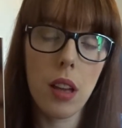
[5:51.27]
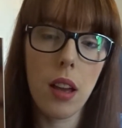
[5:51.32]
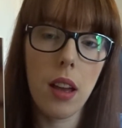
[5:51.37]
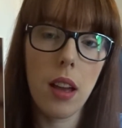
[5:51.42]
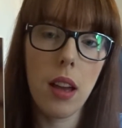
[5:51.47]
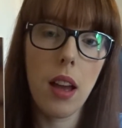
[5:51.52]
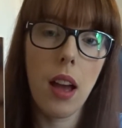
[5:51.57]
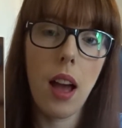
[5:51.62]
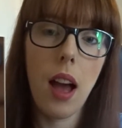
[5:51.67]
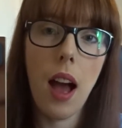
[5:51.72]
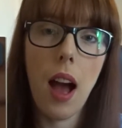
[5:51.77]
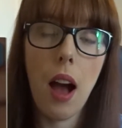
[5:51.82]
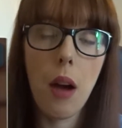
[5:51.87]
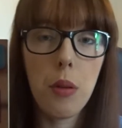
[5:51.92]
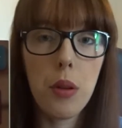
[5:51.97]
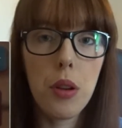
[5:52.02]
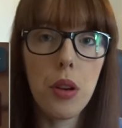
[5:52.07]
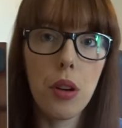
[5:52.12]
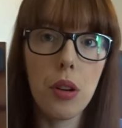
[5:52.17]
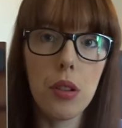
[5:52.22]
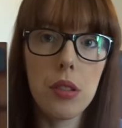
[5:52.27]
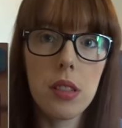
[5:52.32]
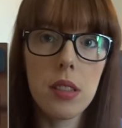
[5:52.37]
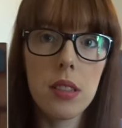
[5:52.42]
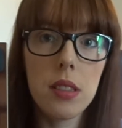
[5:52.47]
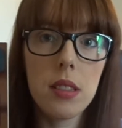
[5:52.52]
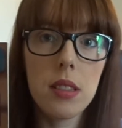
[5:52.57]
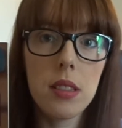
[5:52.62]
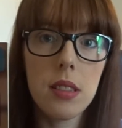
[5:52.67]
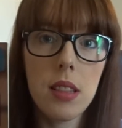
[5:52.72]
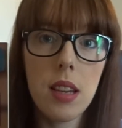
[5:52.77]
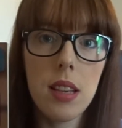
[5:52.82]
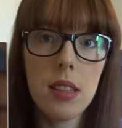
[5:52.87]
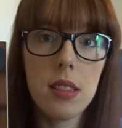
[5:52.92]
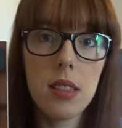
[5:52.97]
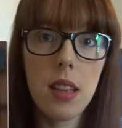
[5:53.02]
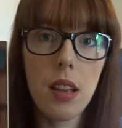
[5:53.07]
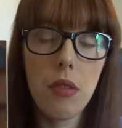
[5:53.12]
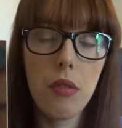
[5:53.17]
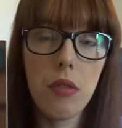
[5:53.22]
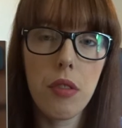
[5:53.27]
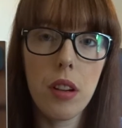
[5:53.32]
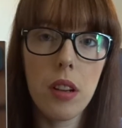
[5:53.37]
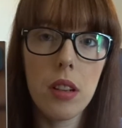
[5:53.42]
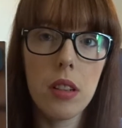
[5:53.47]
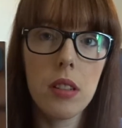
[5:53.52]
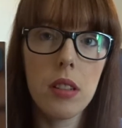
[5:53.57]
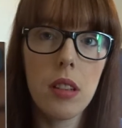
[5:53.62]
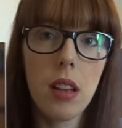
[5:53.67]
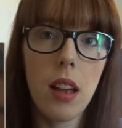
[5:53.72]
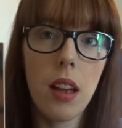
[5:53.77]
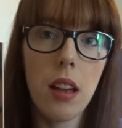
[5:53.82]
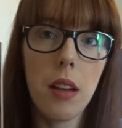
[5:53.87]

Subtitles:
how yours is different.